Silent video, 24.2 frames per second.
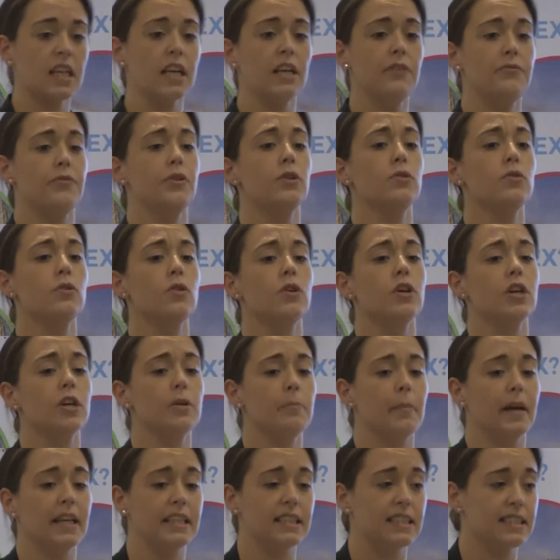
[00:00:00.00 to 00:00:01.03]
If you're not going
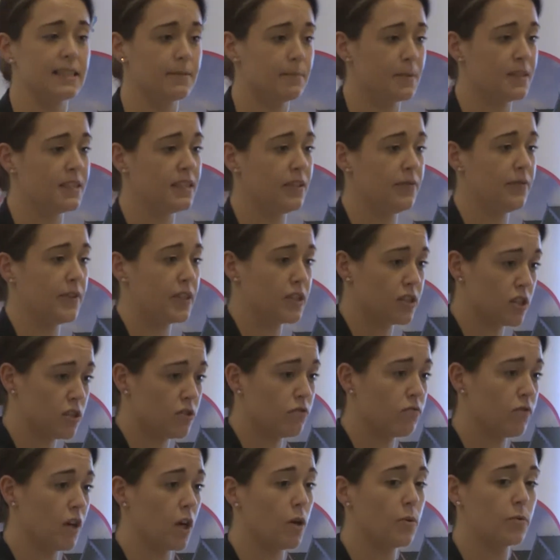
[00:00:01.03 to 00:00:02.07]
to make it specific to
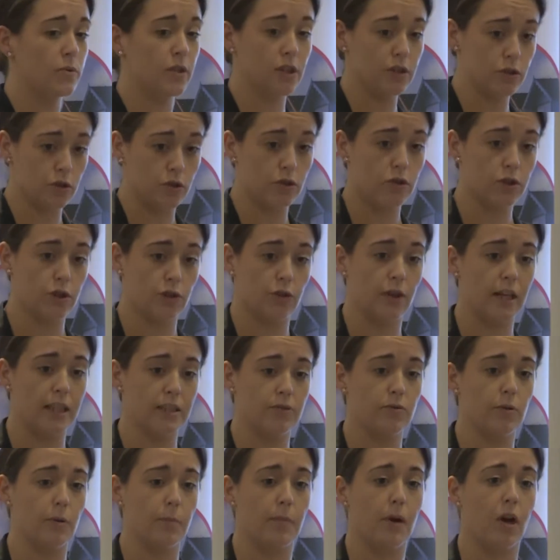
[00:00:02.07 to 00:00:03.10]
the role that you're trying
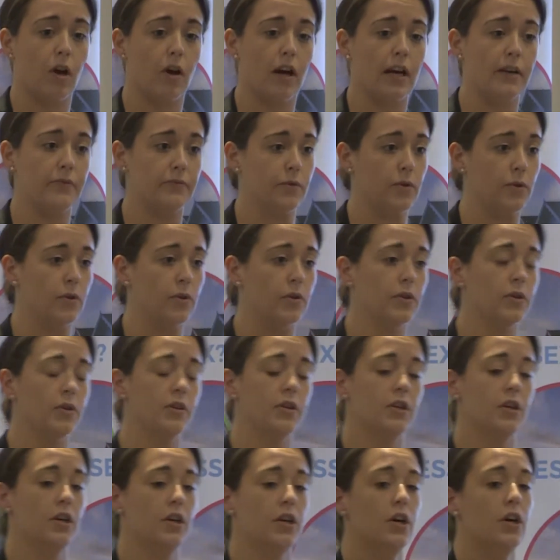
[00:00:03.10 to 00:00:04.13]
to apply for,
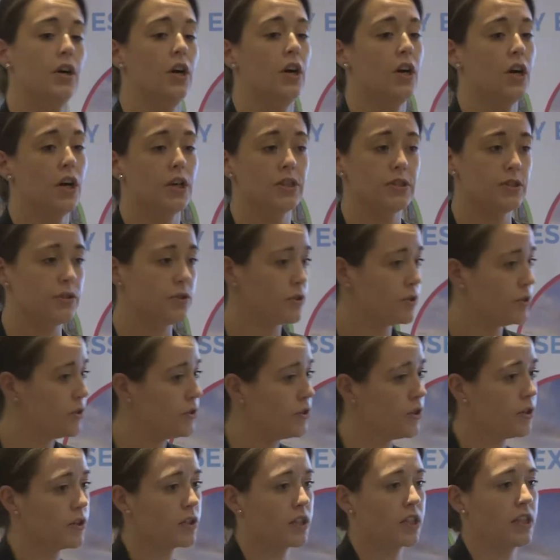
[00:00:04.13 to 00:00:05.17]
you're
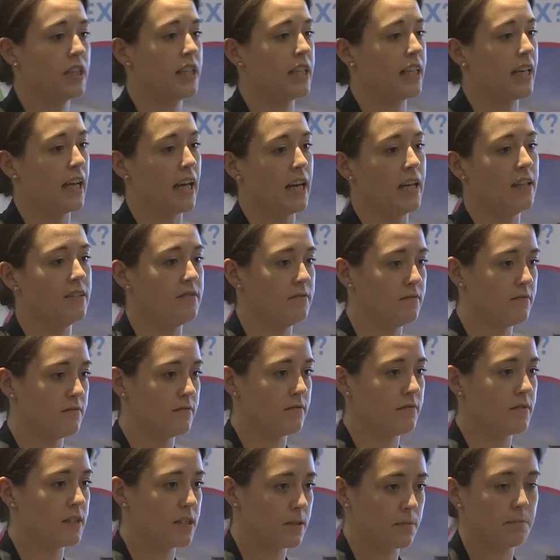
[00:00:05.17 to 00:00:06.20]
not going to
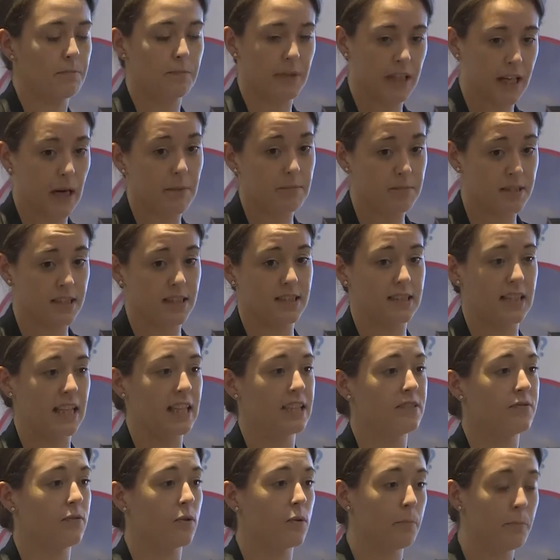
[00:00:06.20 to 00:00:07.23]
become
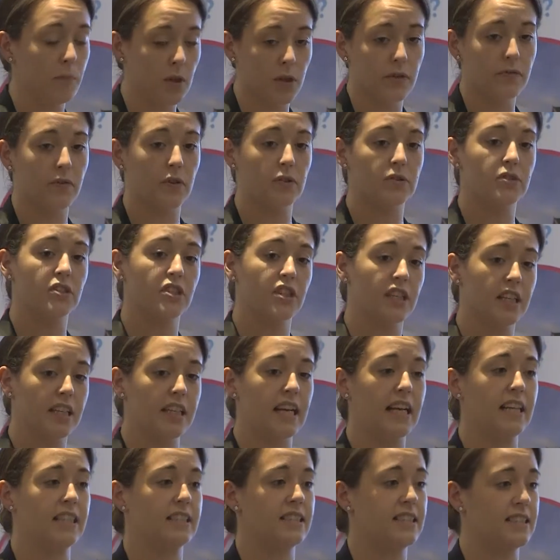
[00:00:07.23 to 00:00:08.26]
successful and move on to the
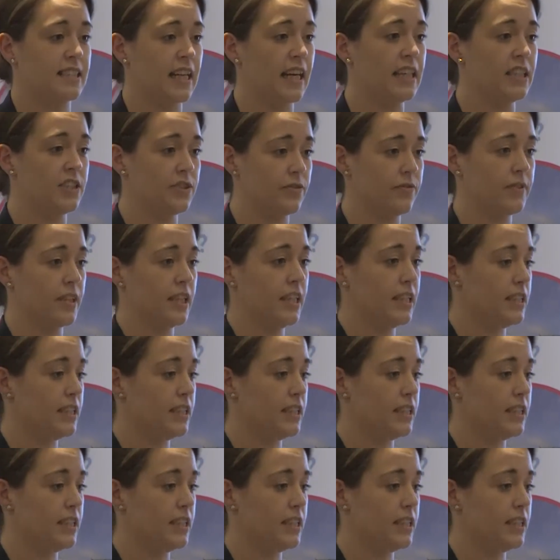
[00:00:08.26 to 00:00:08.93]
next stage of an